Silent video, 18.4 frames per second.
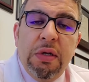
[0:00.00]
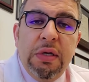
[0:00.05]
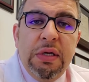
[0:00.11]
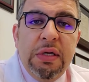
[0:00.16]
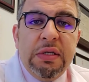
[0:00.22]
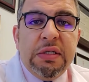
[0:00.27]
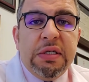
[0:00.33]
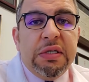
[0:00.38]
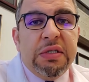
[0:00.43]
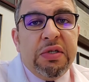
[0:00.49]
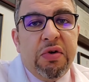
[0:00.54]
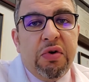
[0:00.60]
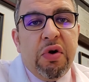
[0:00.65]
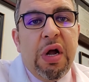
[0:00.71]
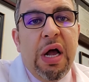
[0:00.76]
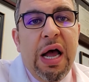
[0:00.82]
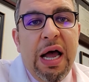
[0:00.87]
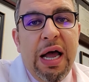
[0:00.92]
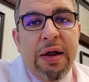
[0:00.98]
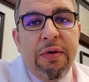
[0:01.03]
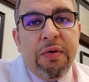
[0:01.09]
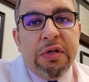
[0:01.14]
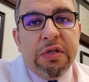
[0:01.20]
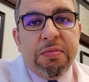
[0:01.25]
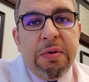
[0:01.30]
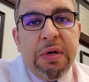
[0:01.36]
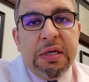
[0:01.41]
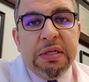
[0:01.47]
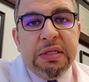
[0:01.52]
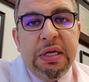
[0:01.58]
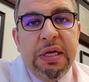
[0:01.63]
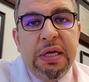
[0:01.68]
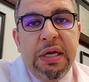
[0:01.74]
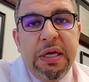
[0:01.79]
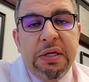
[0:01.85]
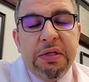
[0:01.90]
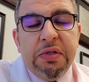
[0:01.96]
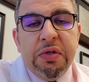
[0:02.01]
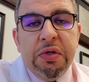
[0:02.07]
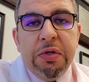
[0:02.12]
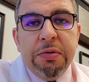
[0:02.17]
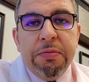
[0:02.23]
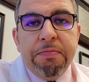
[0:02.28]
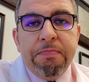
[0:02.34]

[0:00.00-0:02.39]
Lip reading: is considered high-risk prostate cancer.